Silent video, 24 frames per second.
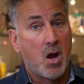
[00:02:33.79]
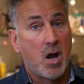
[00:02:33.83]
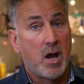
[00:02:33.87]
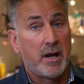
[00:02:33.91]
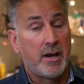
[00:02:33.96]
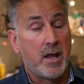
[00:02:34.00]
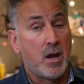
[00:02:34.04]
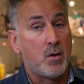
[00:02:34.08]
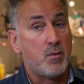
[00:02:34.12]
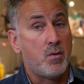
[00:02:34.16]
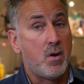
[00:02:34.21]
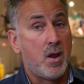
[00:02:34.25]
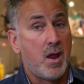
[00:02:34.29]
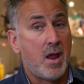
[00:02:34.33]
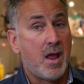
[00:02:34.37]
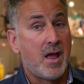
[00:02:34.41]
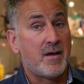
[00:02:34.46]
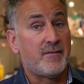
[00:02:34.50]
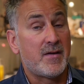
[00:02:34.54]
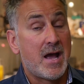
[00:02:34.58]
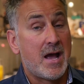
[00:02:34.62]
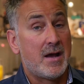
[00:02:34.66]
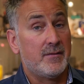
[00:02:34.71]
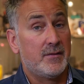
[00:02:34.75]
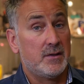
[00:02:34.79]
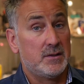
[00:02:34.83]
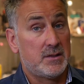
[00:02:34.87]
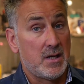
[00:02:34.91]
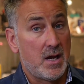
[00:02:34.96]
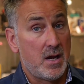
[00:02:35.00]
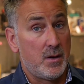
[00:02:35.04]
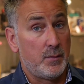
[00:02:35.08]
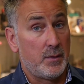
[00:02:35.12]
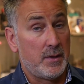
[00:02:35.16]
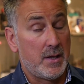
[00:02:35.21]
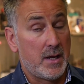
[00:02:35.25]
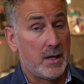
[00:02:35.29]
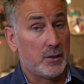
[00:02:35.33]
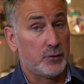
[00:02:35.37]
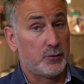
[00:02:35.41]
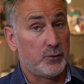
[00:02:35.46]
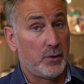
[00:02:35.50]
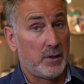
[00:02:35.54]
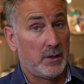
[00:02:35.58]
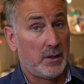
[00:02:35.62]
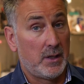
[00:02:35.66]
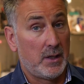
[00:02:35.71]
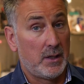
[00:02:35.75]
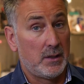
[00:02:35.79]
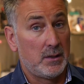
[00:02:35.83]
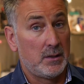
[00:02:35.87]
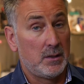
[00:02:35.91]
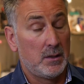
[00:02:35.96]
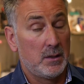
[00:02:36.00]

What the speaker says: I don't ever have a day without drinking,